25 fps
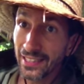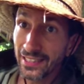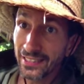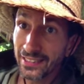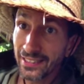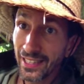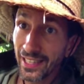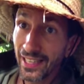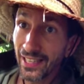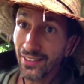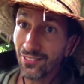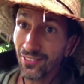
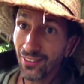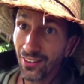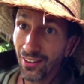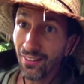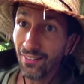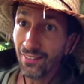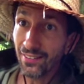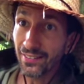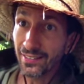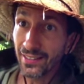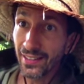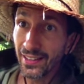Jeff
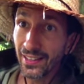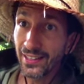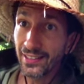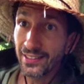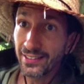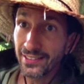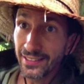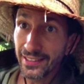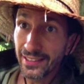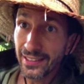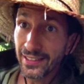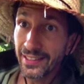Lawton,
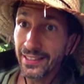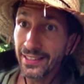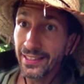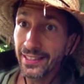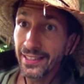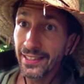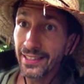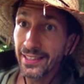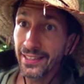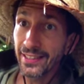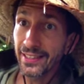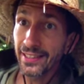
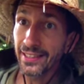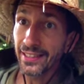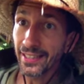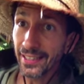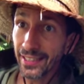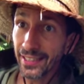Geoff